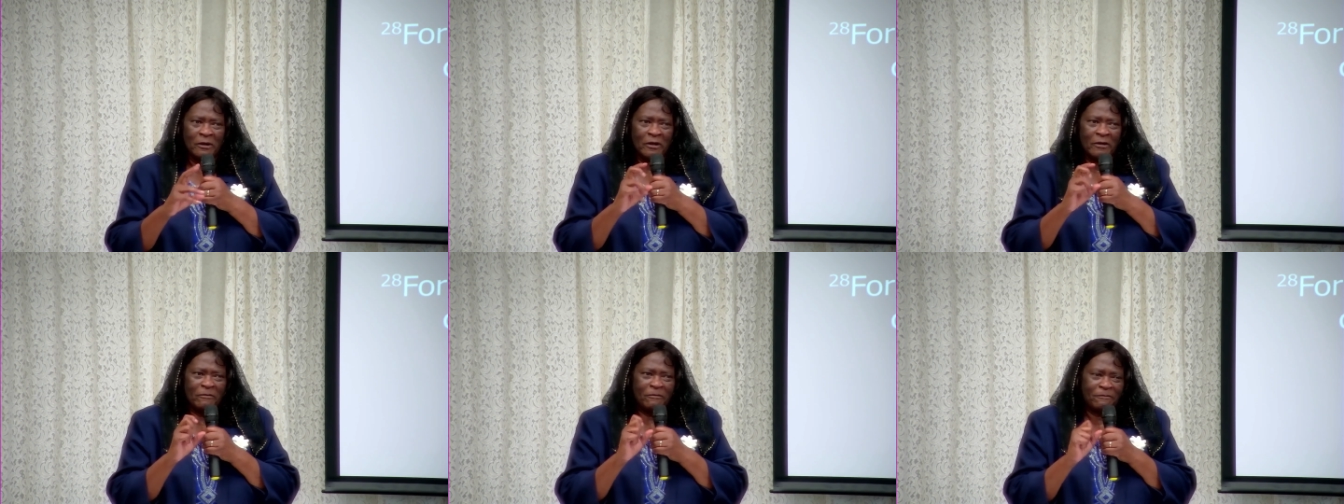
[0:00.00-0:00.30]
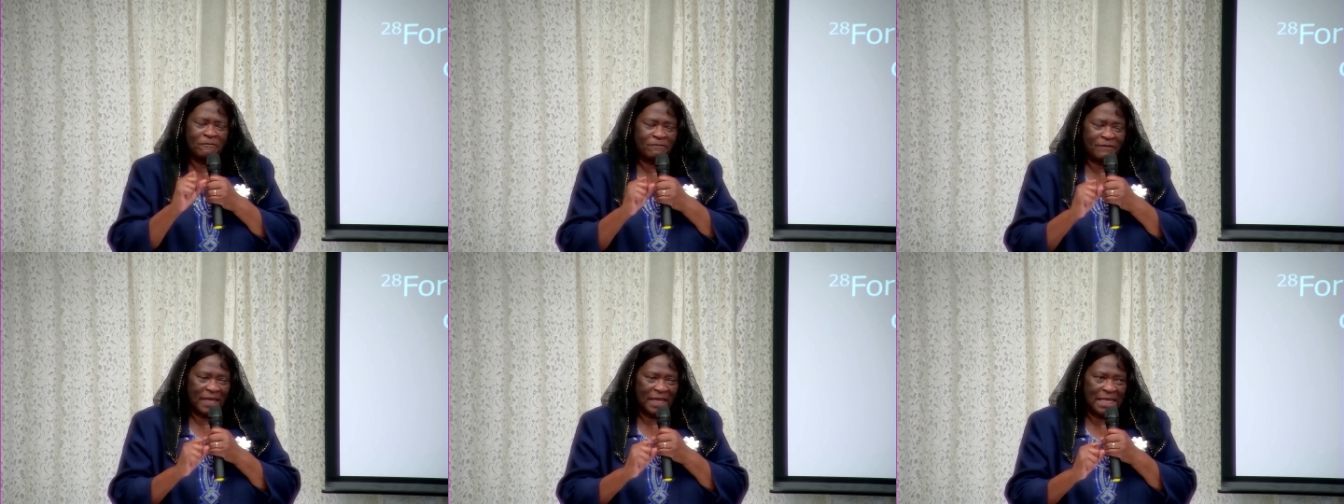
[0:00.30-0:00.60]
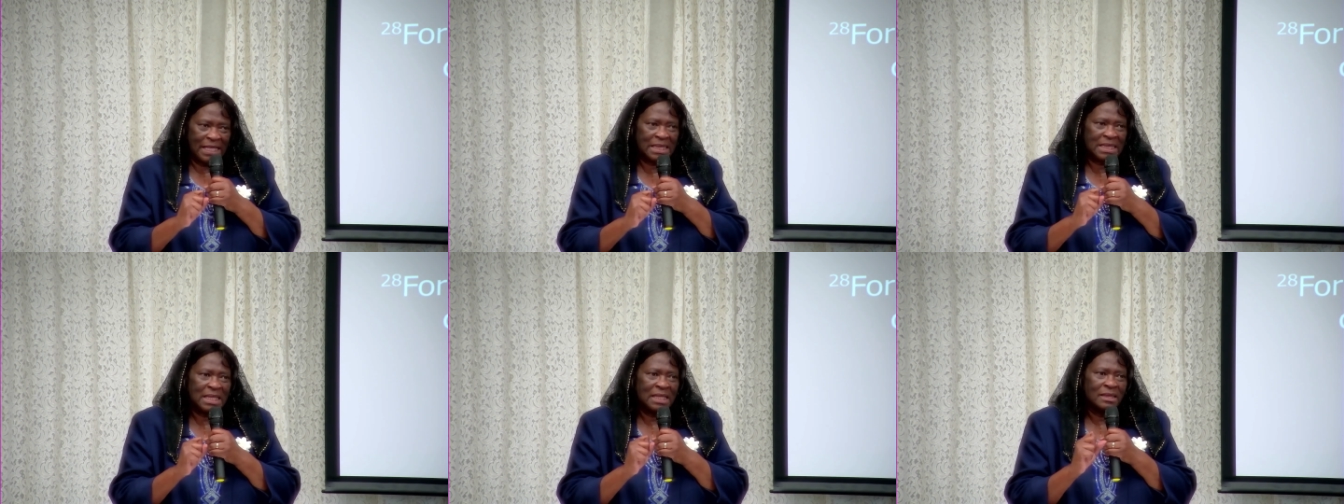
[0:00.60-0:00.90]

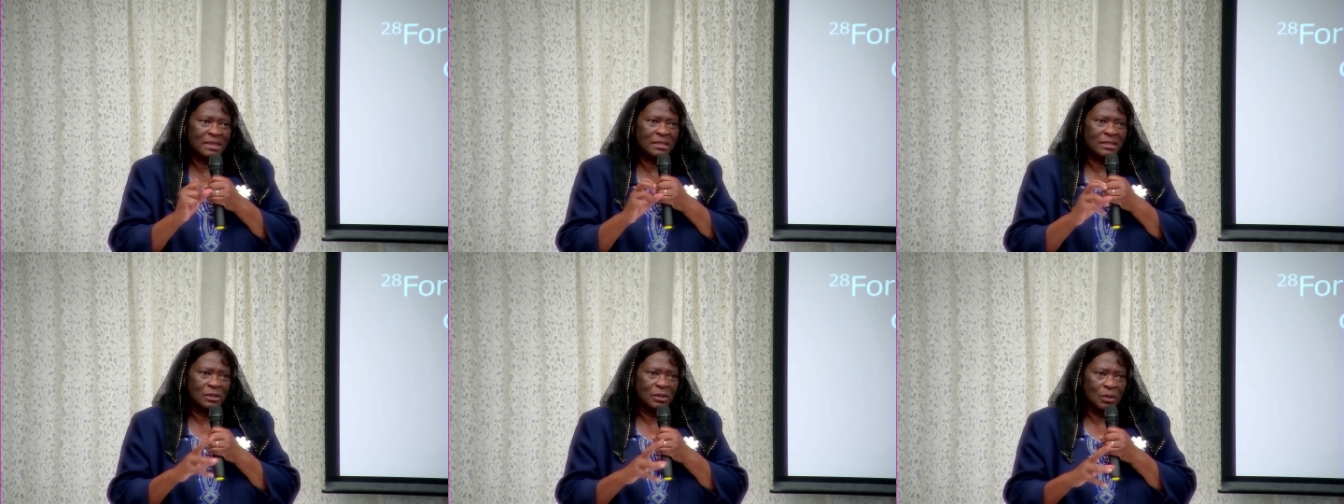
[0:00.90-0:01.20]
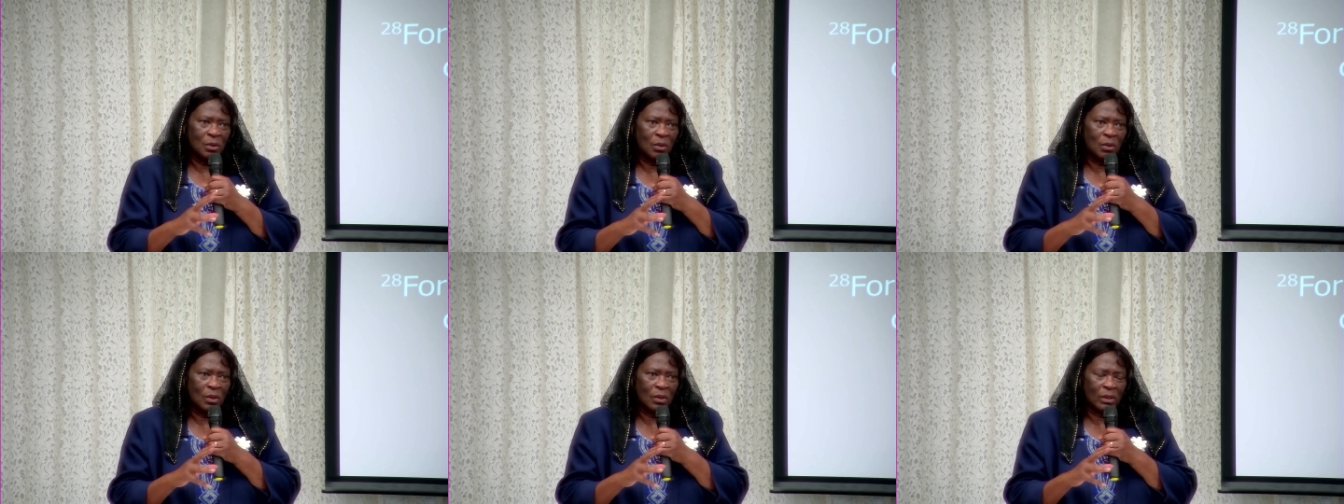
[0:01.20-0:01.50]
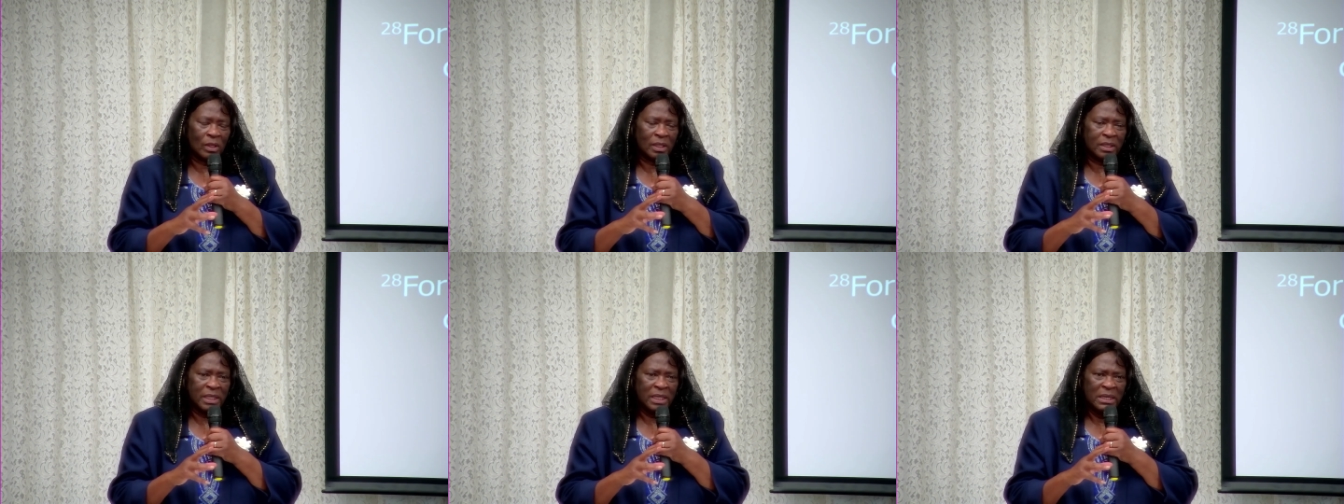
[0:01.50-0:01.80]
faith in the
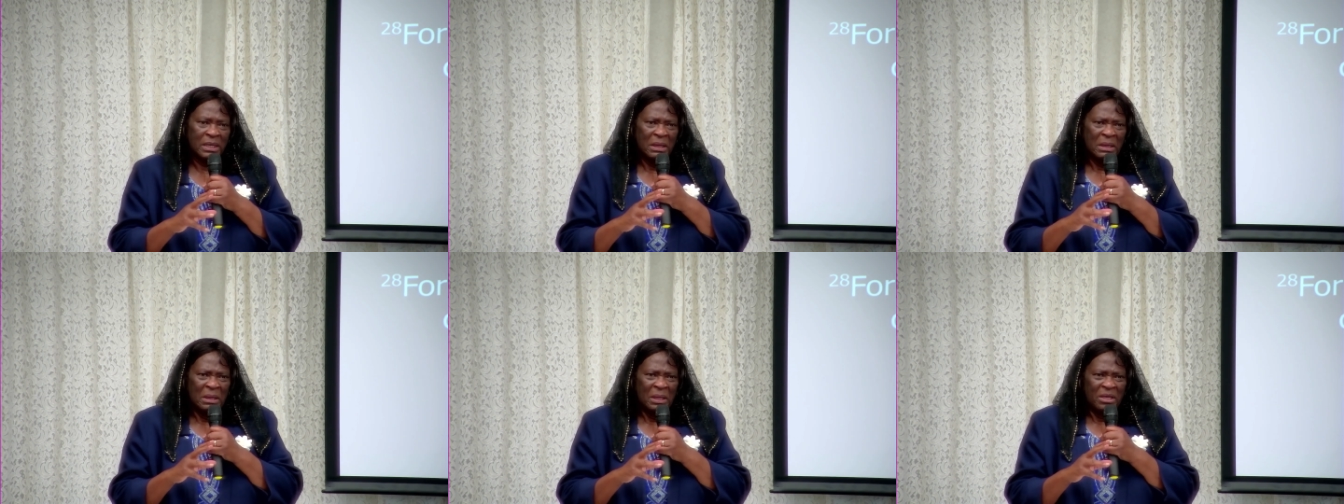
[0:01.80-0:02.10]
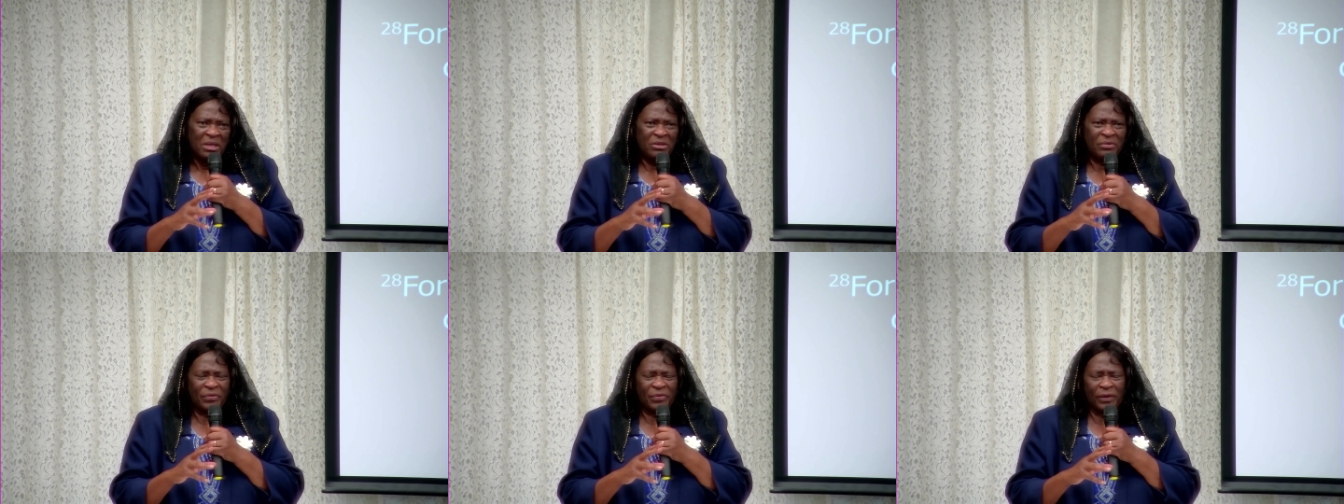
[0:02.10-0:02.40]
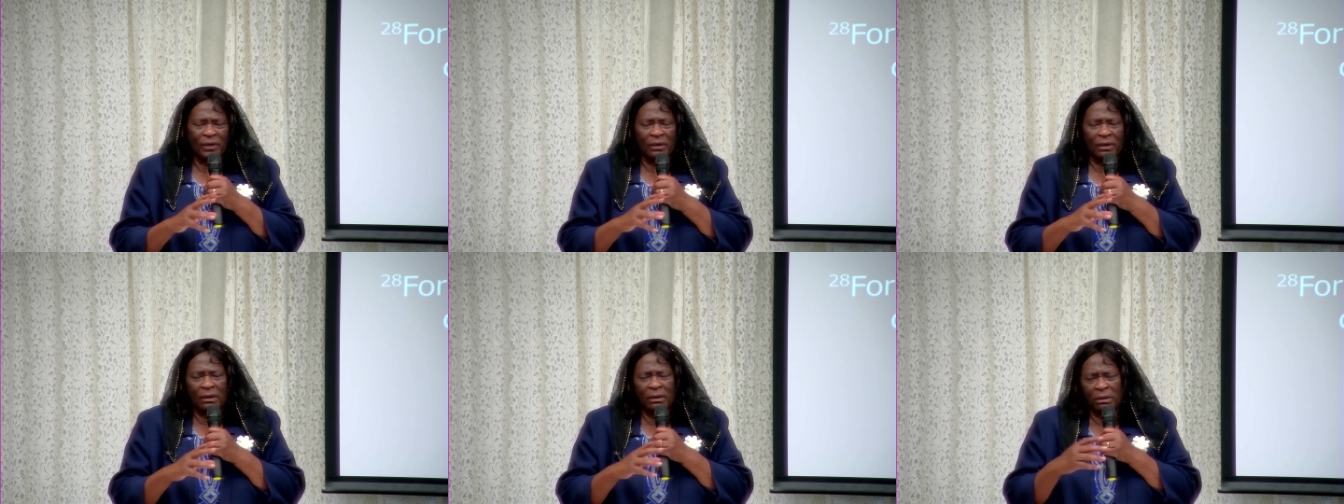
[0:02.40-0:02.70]
Lord? You've
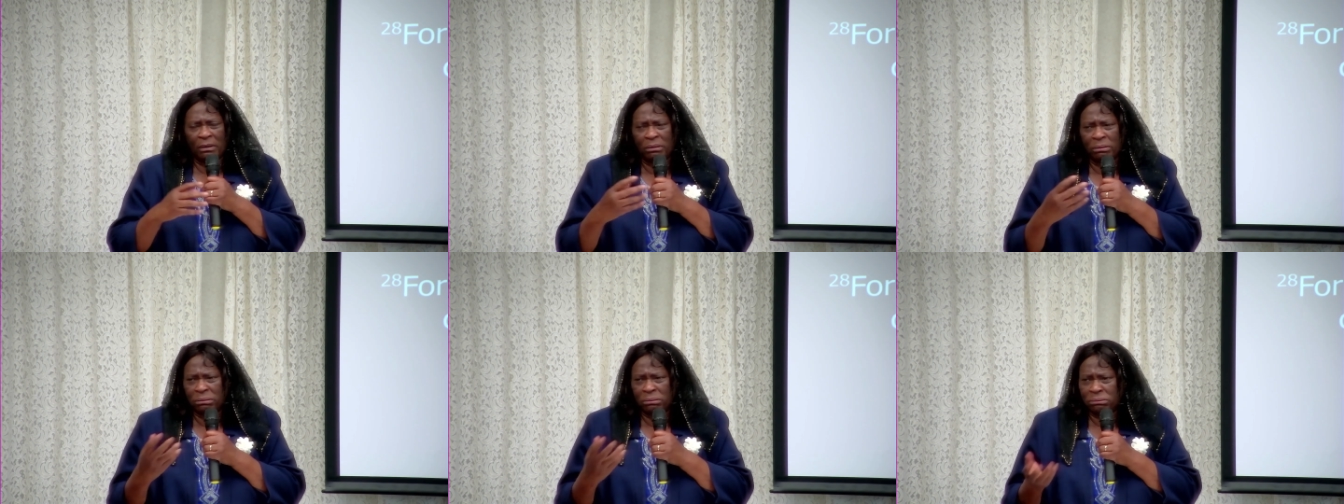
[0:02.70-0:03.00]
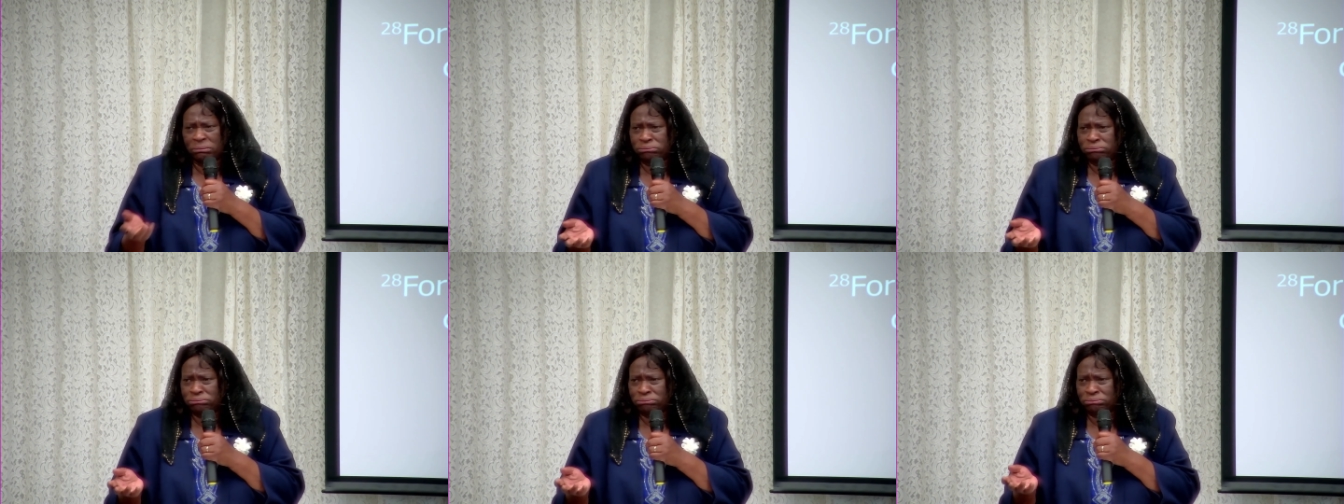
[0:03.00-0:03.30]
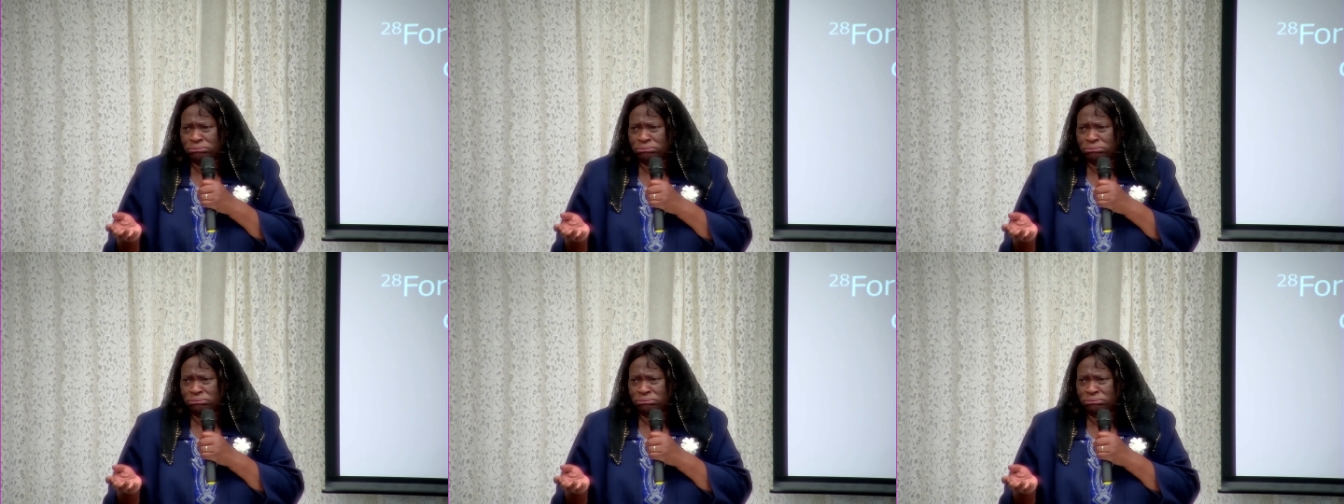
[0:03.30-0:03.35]
thought, oh,